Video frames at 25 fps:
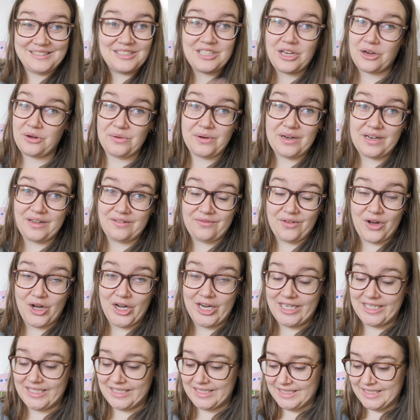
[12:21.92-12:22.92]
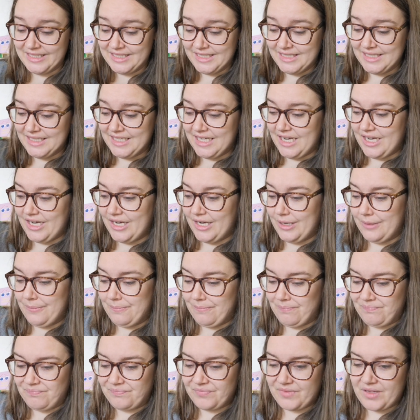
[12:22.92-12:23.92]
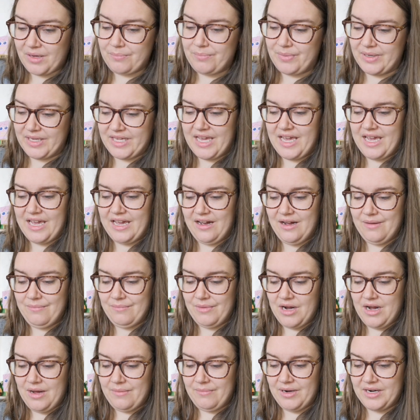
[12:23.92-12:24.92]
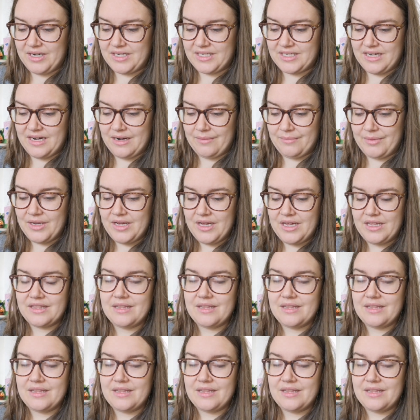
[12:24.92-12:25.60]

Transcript: Totally fine. Um, but yeah, I'm, I mucked it up.